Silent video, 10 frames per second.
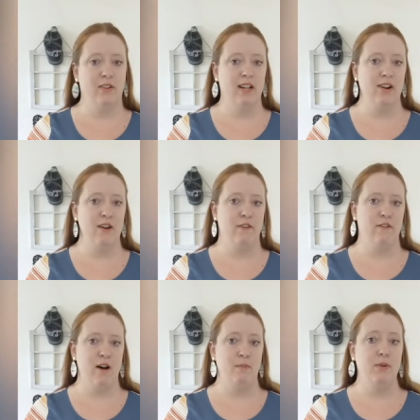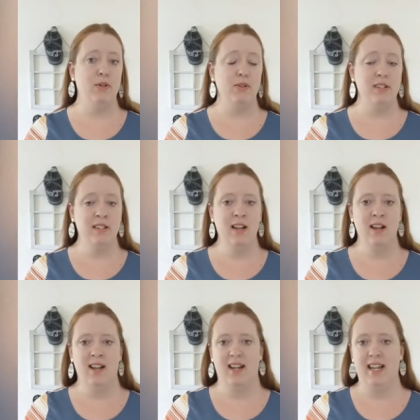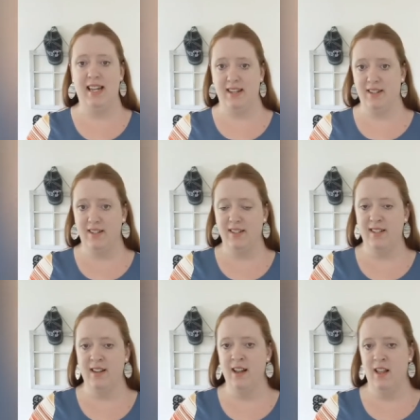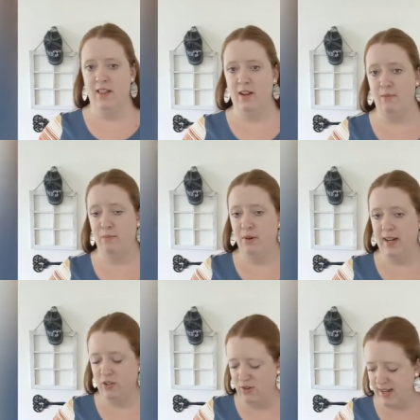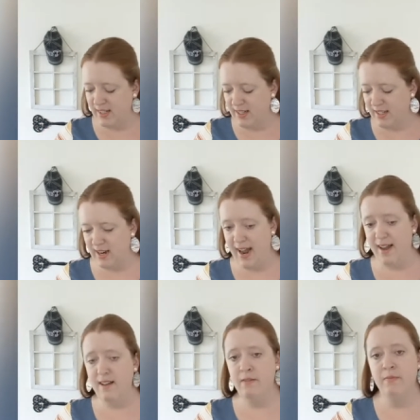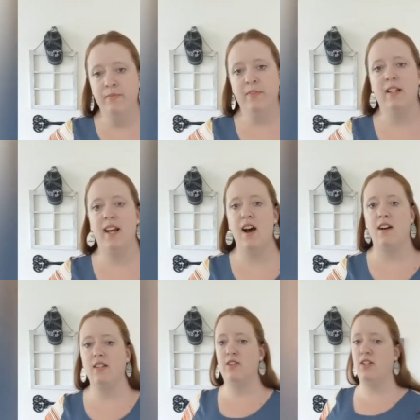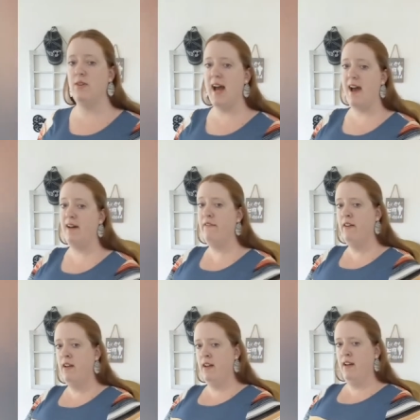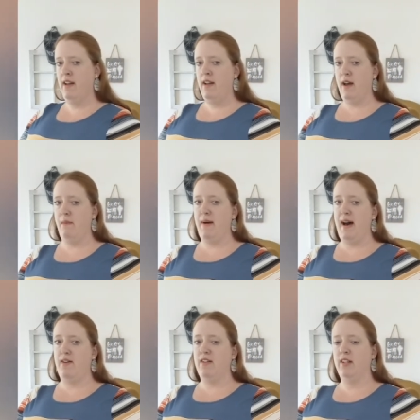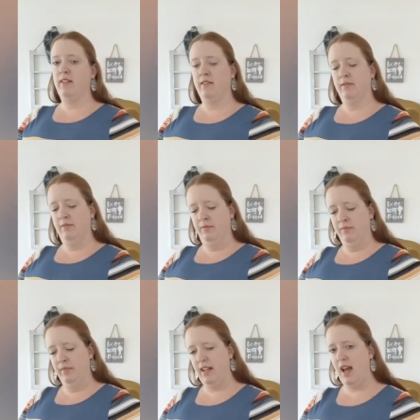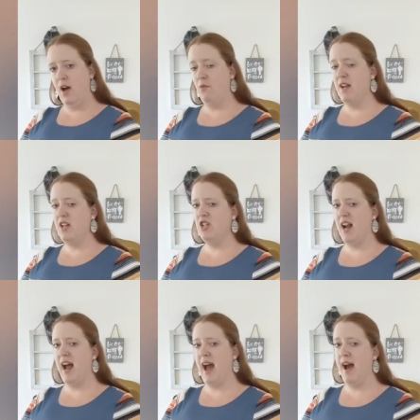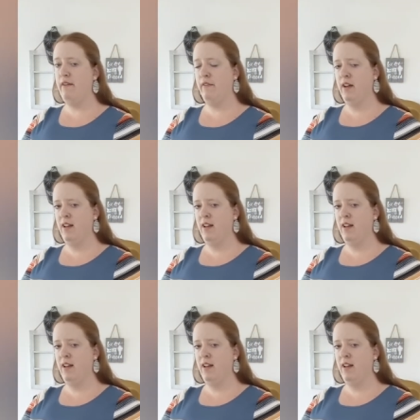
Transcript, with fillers: They're really great for fall boots, heels. They're a pretty dressy style. They also do have about an inch and a half